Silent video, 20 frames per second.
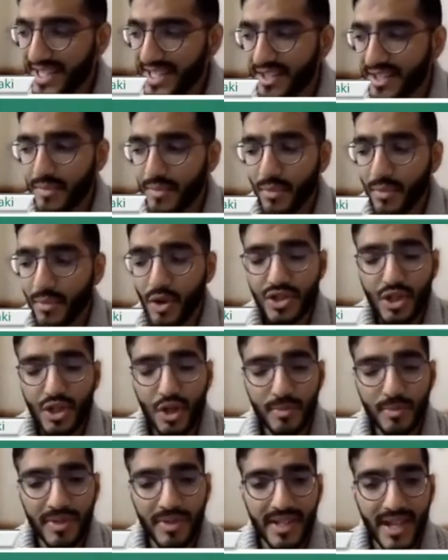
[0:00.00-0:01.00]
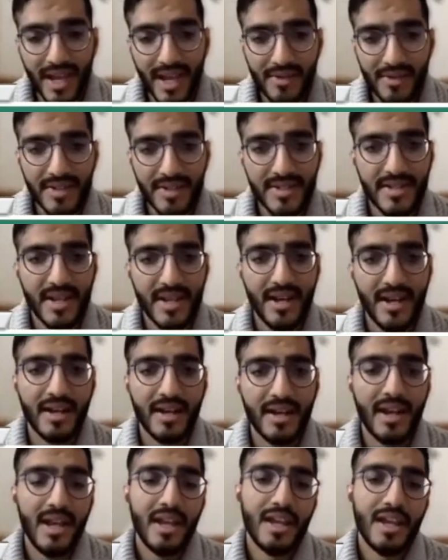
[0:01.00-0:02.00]
we said that the most common errors
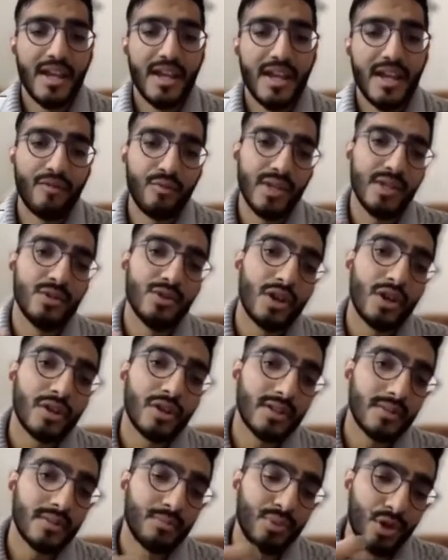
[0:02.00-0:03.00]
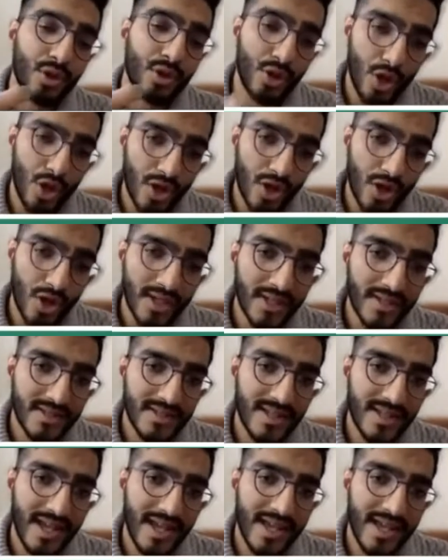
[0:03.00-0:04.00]
are if we do not prolong
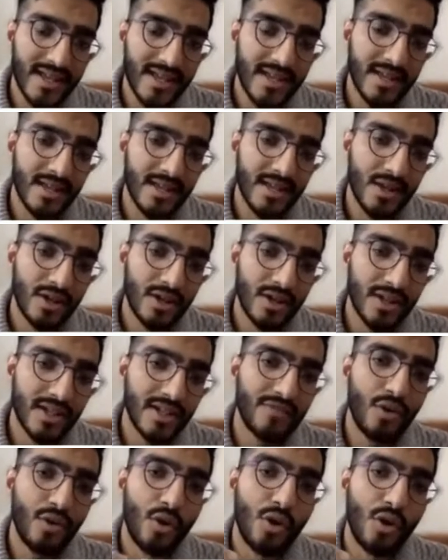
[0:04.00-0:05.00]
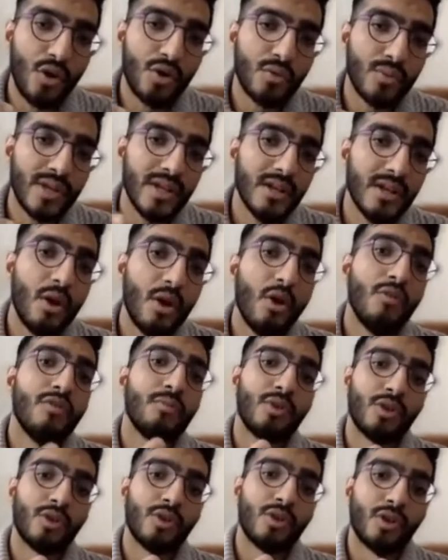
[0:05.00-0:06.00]
it long enough, or we
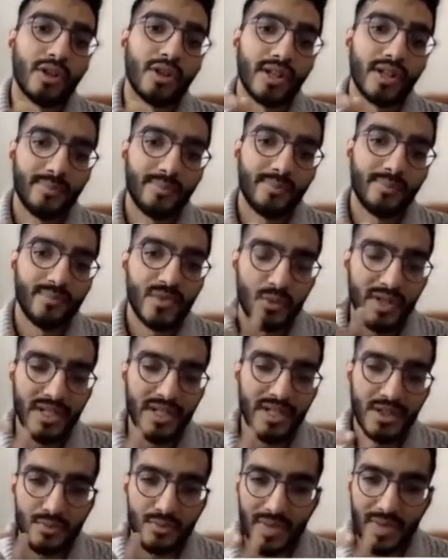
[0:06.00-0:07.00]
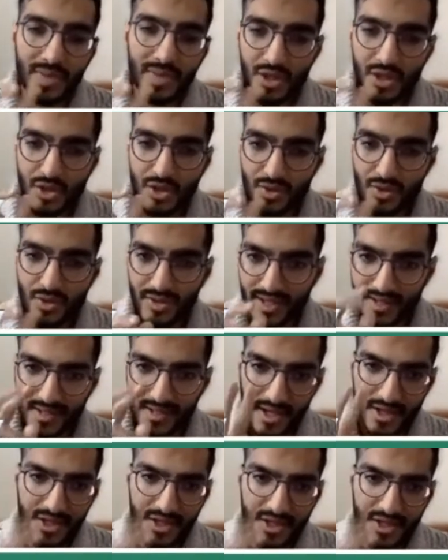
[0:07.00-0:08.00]
over prolong it. So we need to make sure
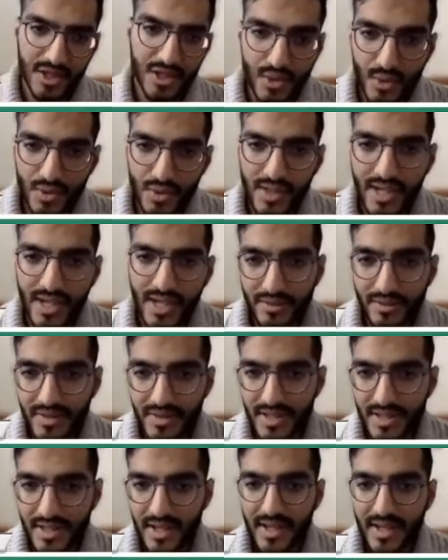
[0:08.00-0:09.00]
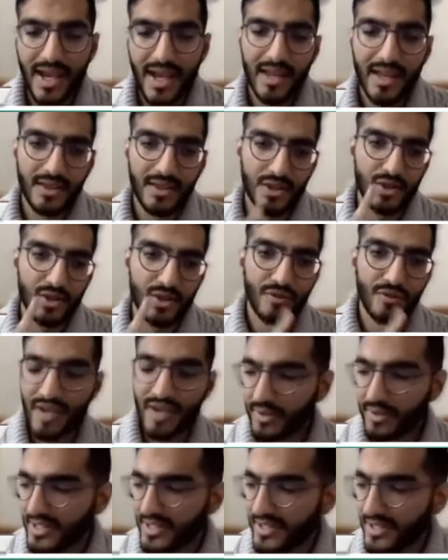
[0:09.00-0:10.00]
that it's just two counts and the short
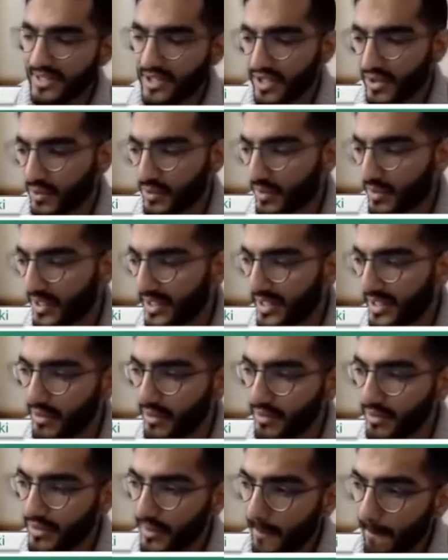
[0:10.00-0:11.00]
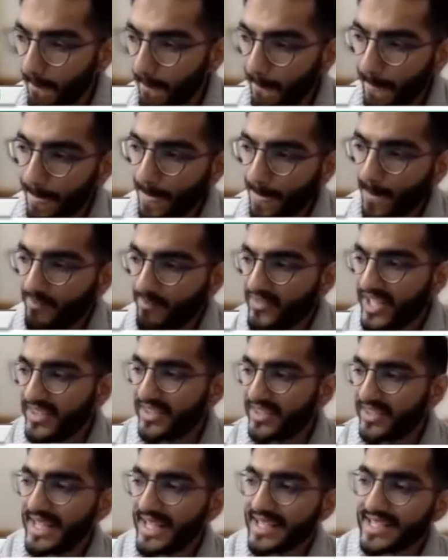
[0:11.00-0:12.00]
vowel is just one count.
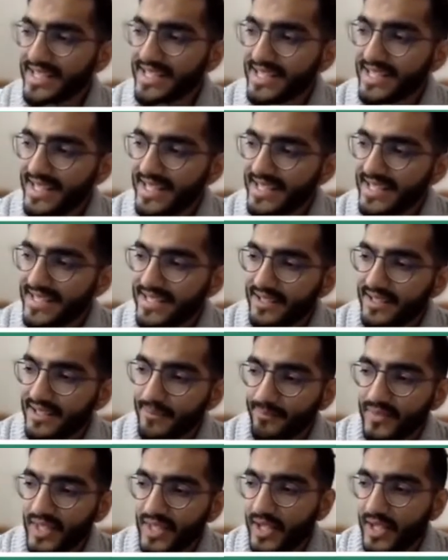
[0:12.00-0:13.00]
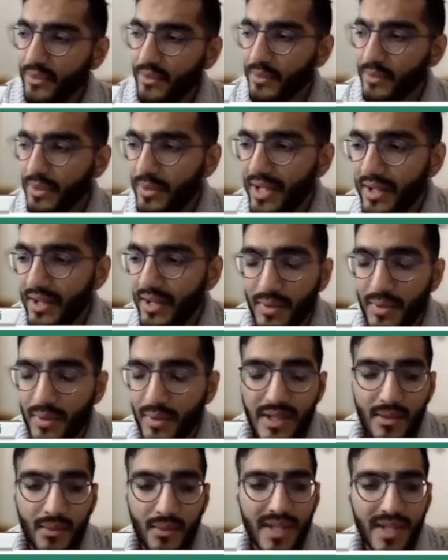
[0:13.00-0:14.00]
Then the next lesson,
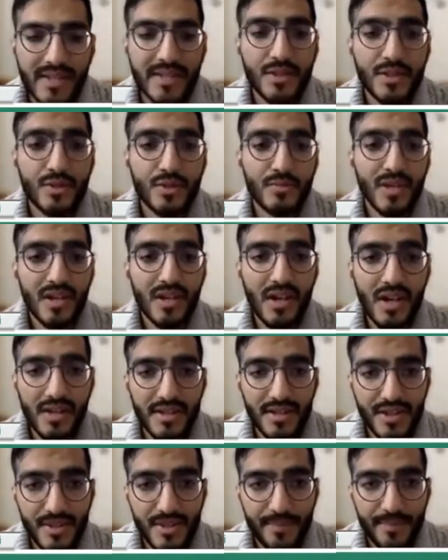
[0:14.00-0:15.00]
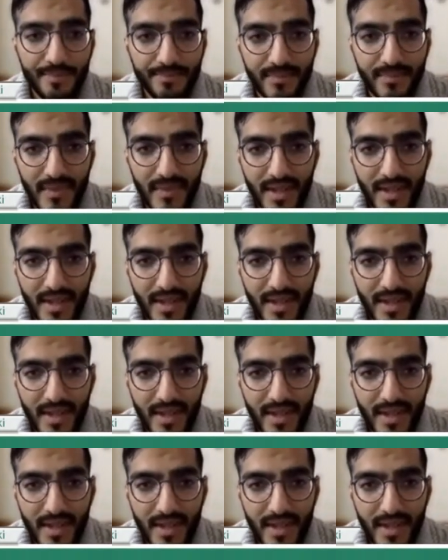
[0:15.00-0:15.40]
we went into makharij,